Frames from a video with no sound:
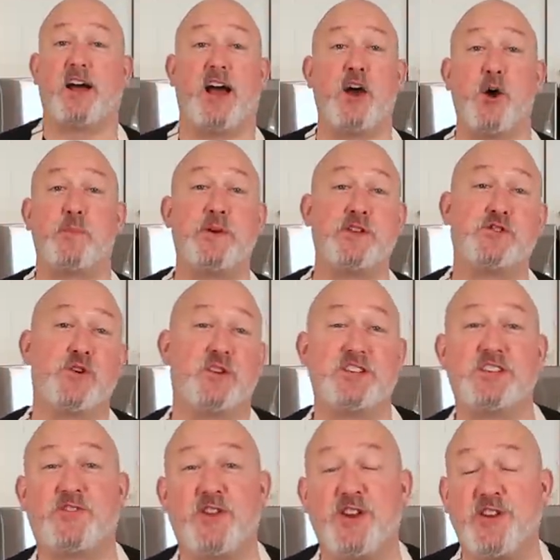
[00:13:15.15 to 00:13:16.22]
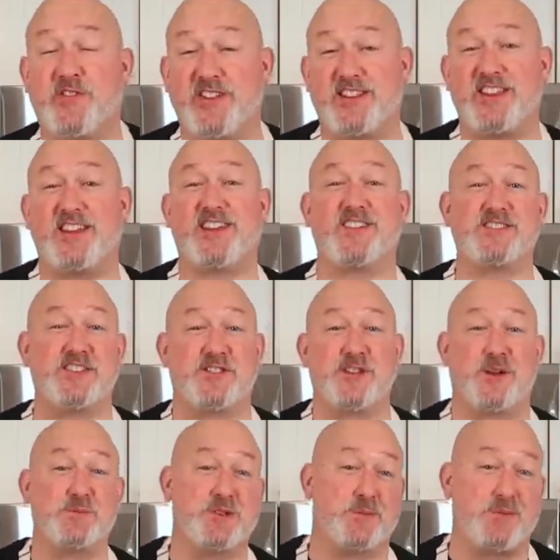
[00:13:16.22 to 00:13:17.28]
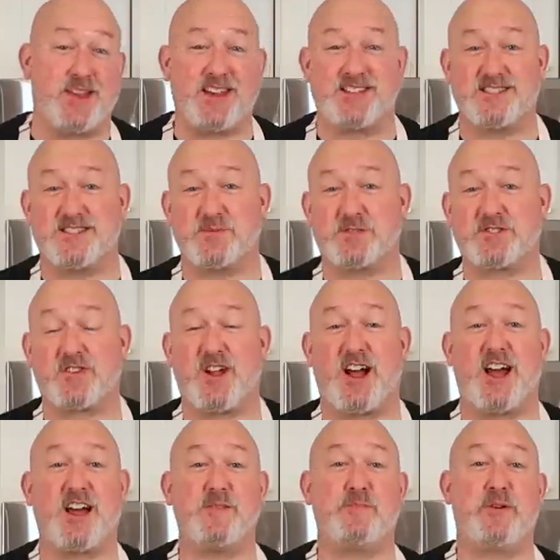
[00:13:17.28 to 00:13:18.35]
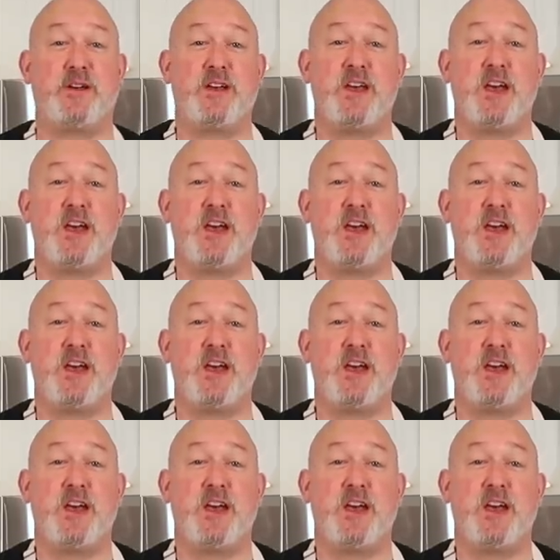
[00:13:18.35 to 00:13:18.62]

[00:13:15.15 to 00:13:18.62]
I hope you enjoyed this video. If you did, give us a thumbs up, like, and subscribe.